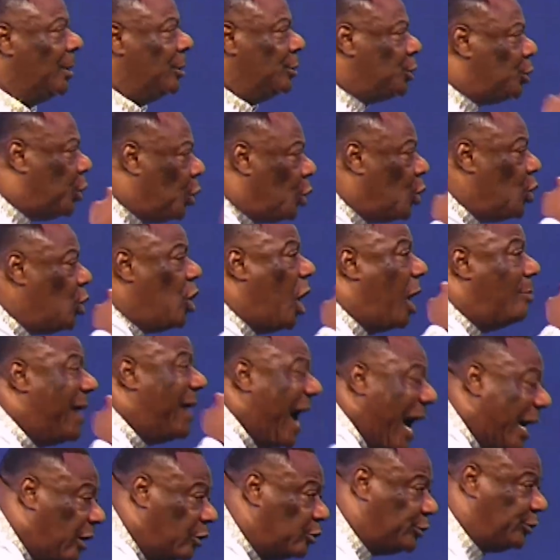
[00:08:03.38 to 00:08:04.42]
through your
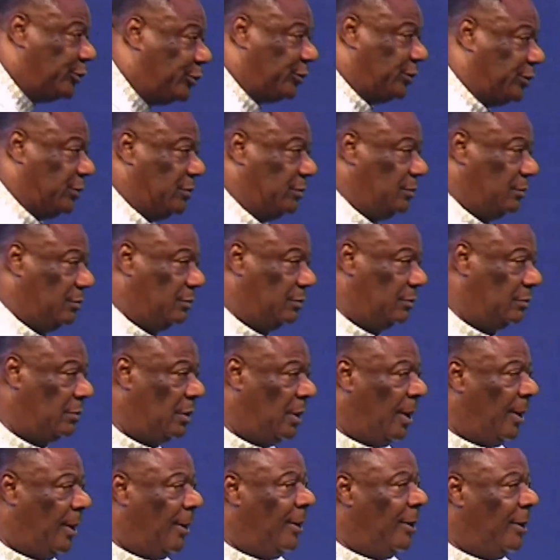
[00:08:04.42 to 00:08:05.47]
mouth.
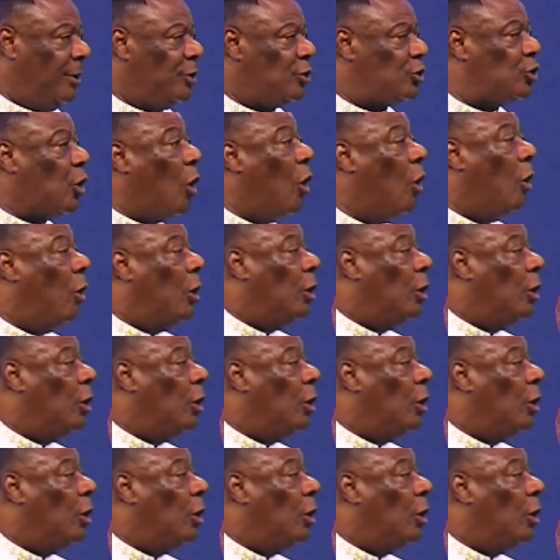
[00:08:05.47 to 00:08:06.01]
So